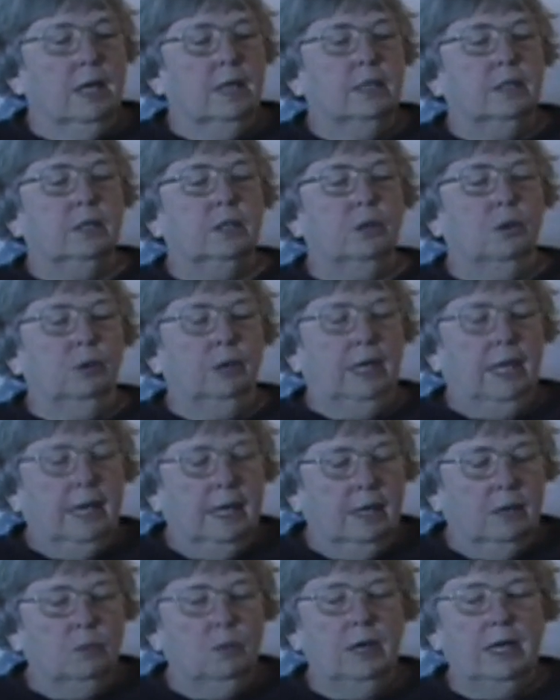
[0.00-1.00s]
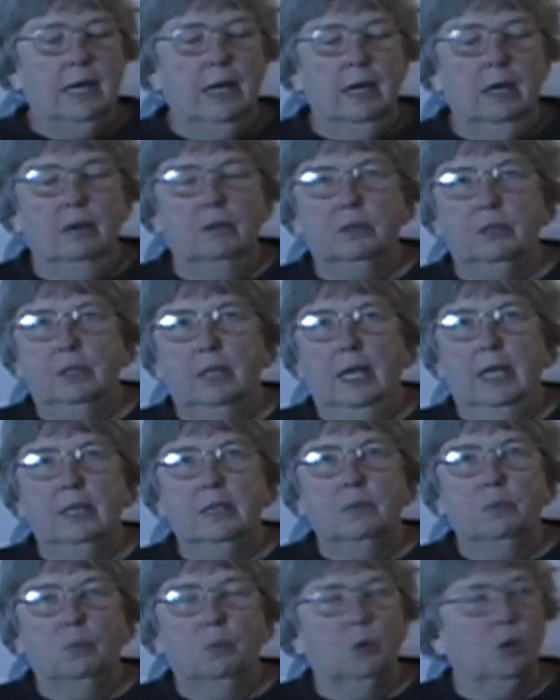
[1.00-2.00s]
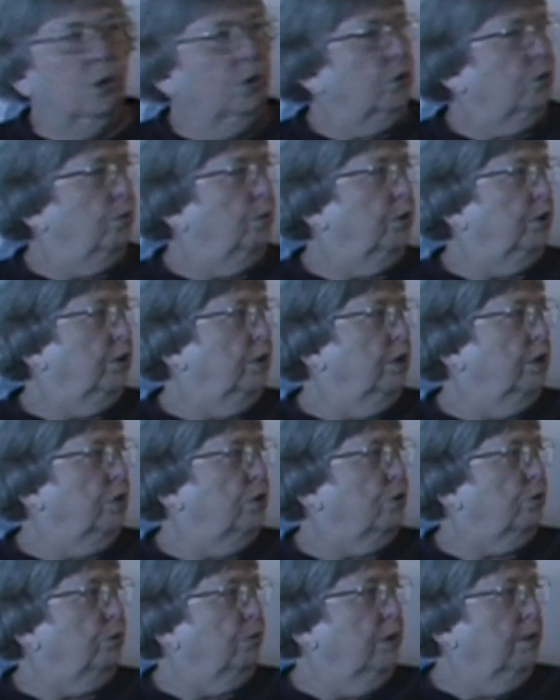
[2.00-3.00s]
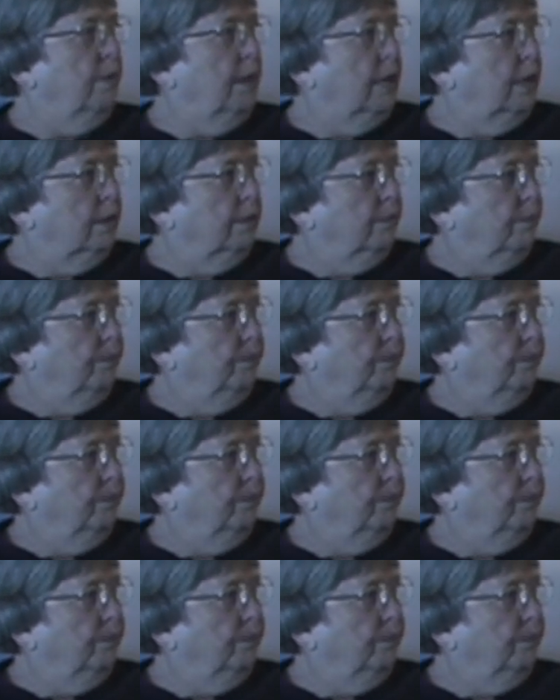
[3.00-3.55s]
So Ken went out and worked with these three men